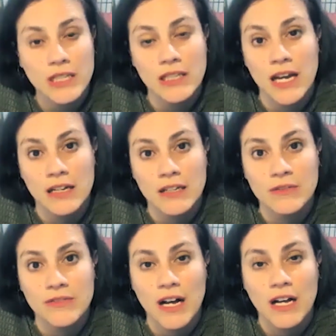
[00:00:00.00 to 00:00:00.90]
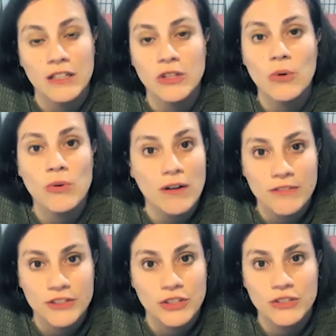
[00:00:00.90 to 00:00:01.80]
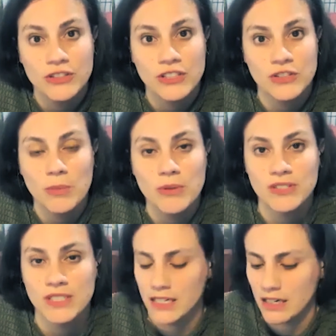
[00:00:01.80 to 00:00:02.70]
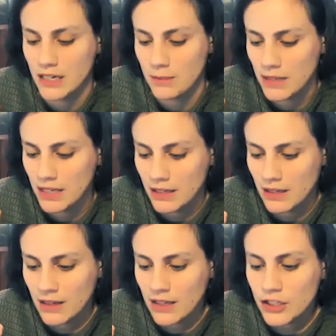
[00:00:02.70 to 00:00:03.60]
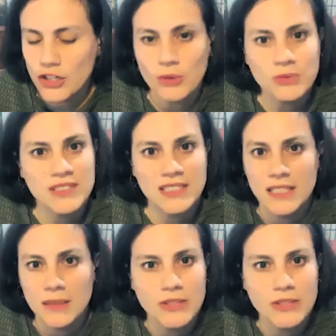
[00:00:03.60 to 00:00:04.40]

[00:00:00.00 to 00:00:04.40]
lot of loan officers, it's almost like you don't see them.